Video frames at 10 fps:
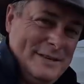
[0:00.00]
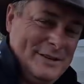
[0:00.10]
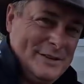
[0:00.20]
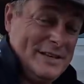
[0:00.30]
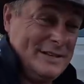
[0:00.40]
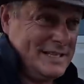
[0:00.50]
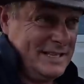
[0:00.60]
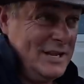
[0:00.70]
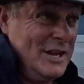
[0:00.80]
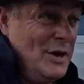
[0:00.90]
What do you like drinking?" I
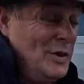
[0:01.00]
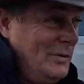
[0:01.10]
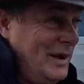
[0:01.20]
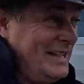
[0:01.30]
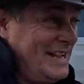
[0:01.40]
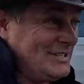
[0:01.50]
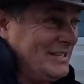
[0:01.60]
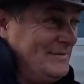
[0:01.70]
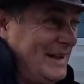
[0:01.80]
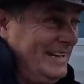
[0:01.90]
said, "Well,
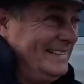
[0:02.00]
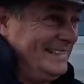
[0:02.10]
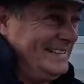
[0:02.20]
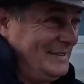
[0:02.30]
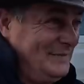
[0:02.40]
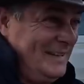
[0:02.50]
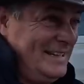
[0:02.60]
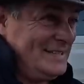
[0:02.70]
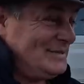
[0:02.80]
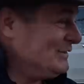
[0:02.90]
actually, mate, it's a
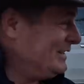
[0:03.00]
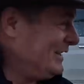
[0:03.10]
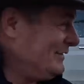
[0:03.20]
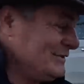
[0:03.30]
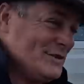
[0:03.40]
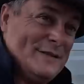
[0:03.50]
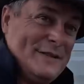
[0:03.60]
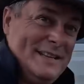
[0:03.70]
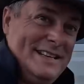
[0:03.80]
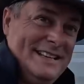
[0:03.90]
funny story. I haven't drunk
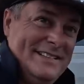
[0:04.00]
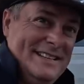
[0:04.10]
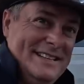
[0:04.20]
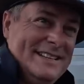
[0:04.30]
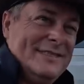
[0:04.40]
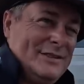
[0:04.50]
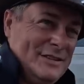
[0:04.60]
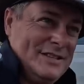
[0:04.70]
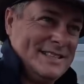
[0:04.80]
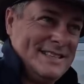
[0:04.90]
for a year." And he said, "I've
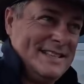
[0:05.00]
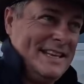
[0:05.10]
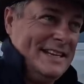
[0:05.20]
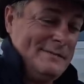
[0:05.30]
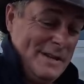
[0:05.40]
got just the thing." Yeah.